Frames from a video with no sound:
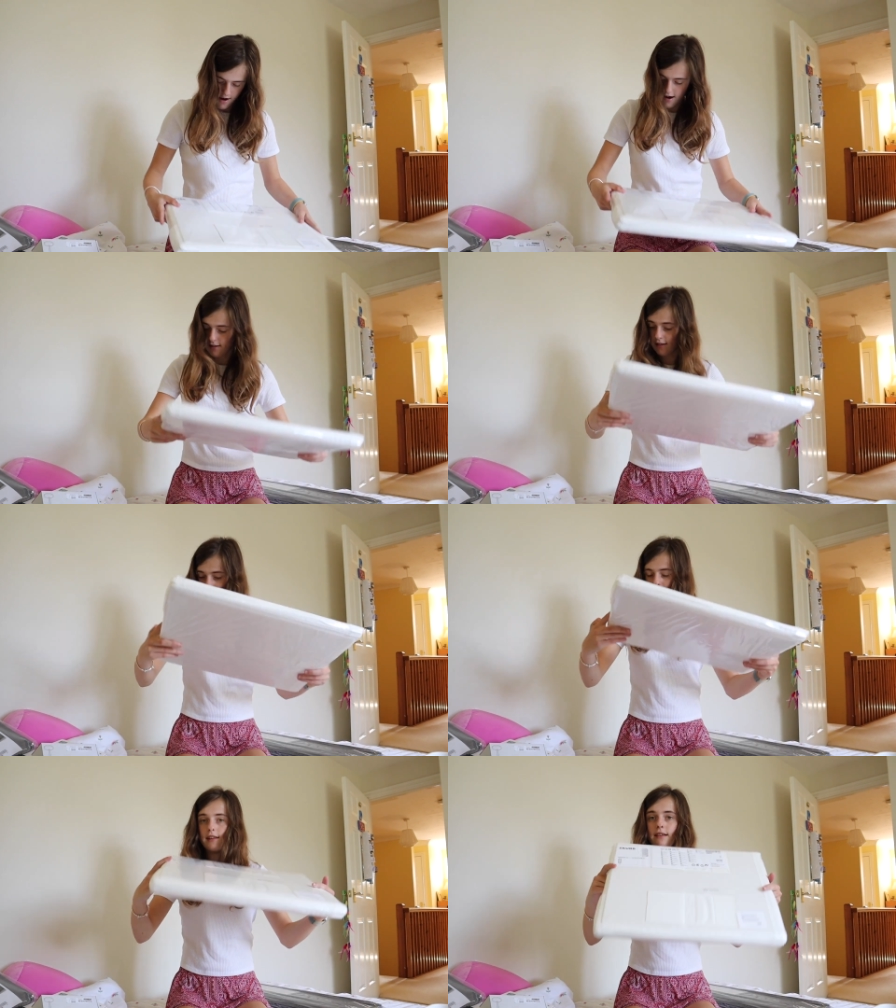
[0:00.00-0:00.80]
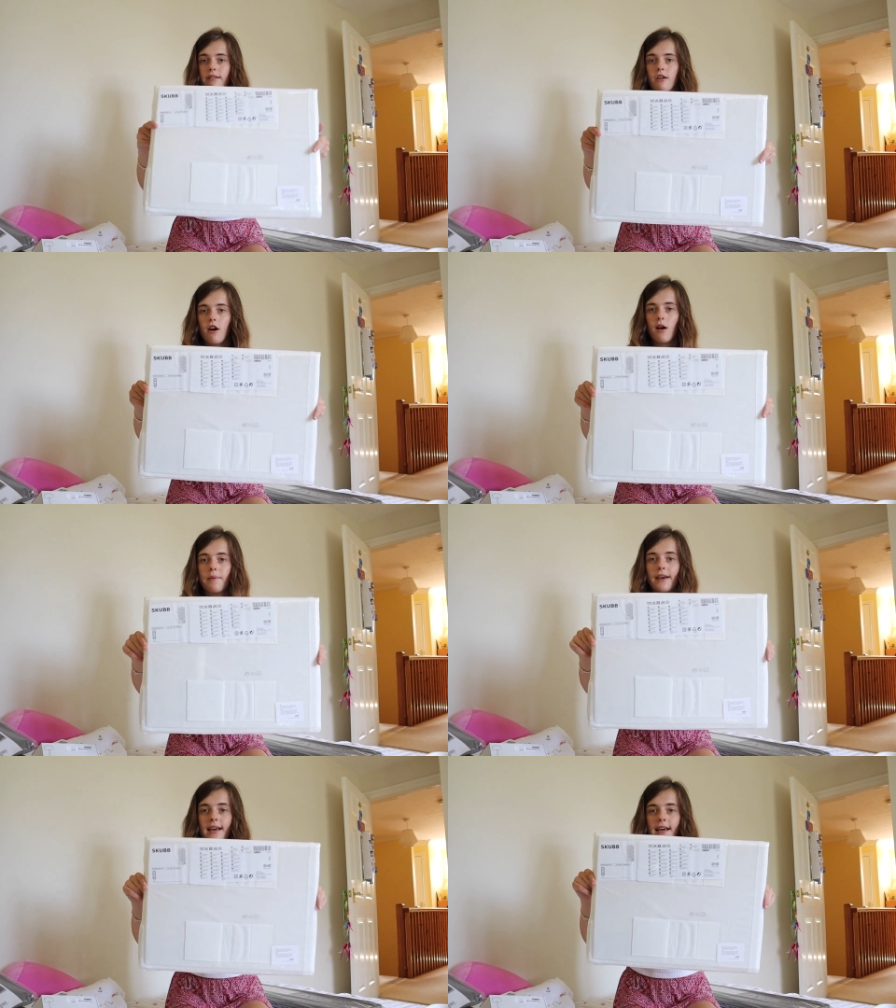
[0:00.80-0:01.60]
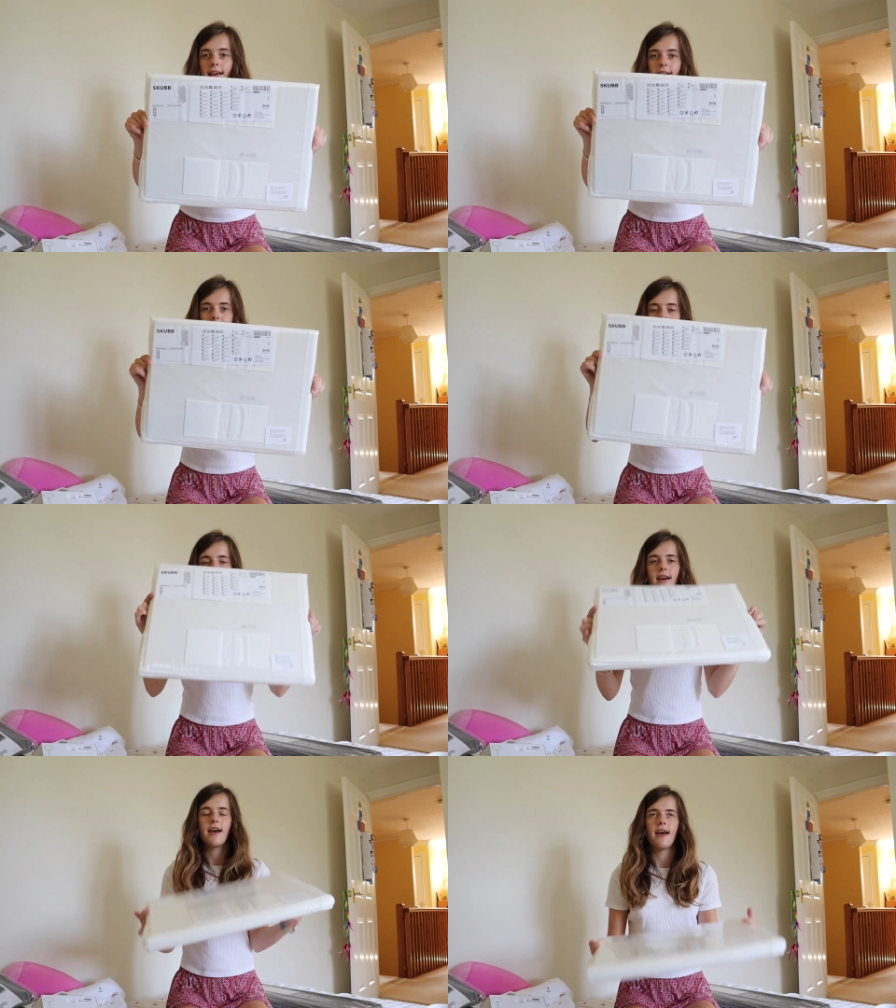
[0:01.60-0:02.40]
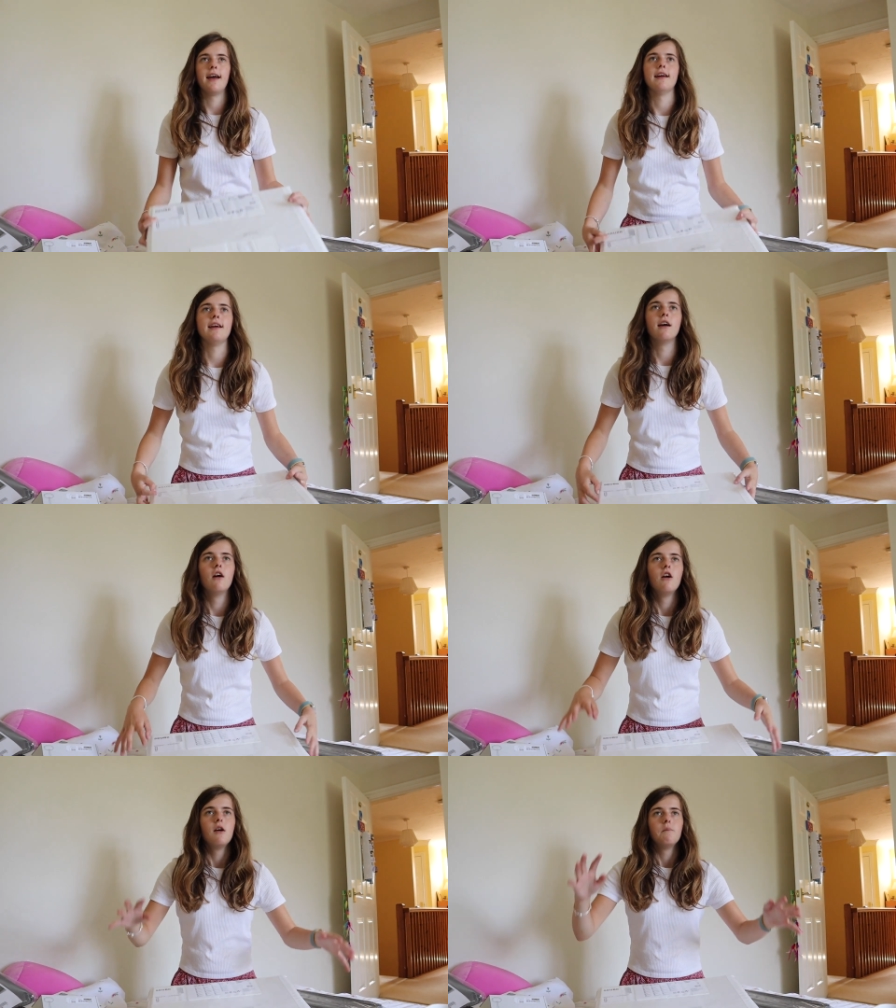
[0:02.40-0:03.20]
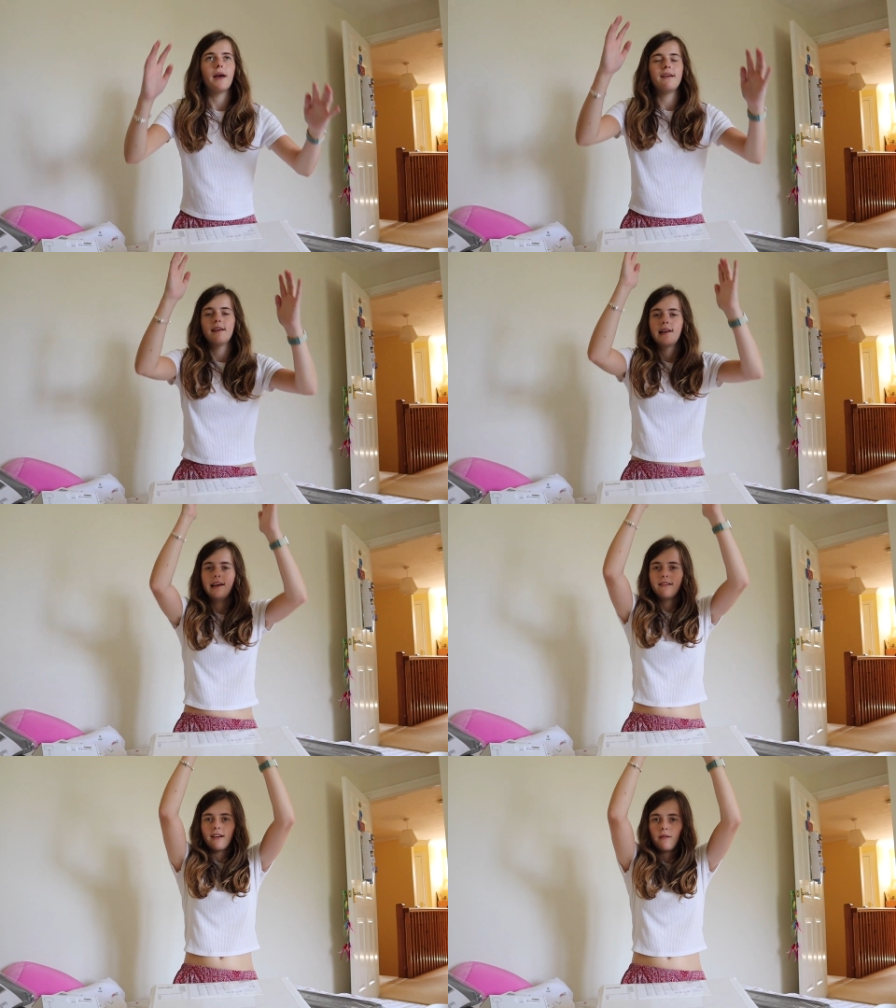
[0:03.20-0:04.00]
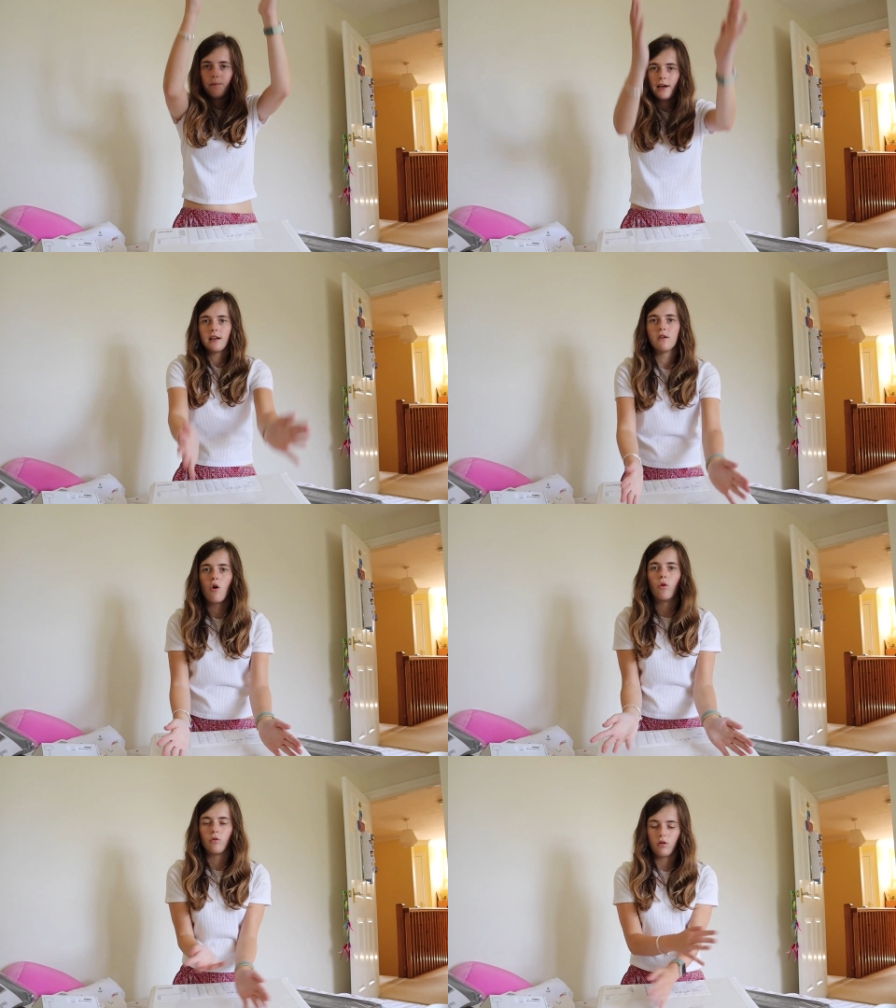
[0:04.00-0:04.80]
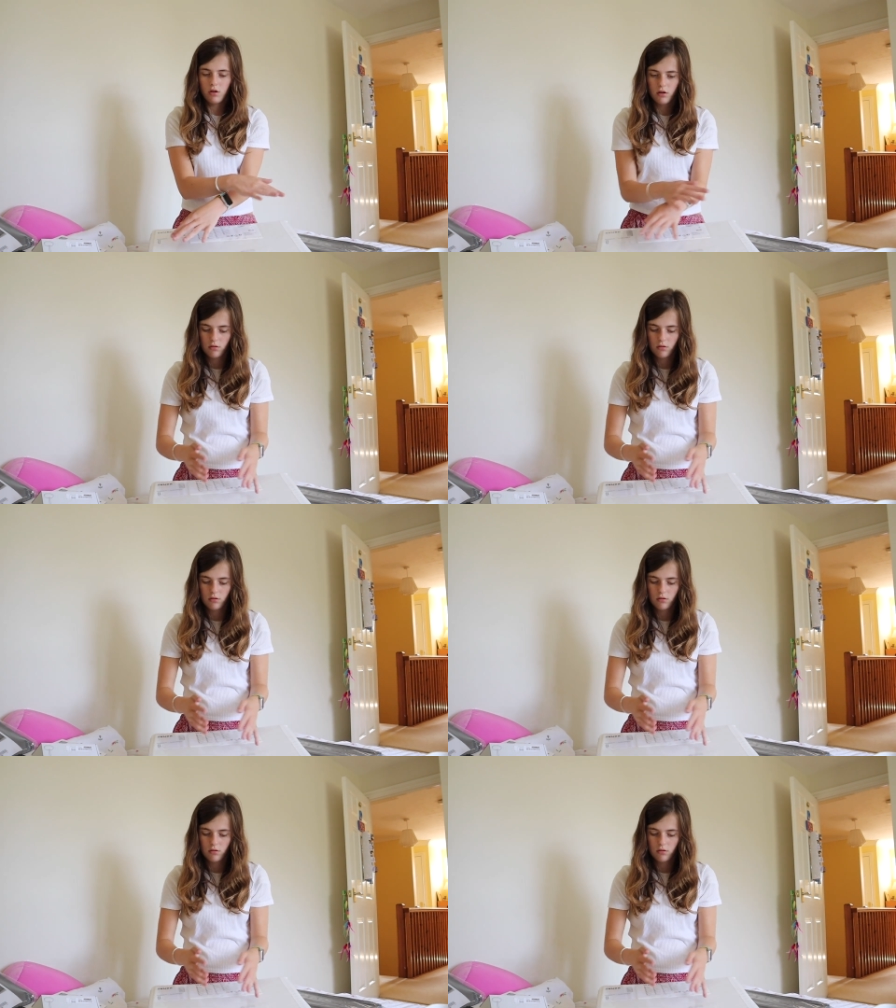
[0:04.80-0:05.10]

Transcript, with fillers: And then this scub is a basically it's like a big long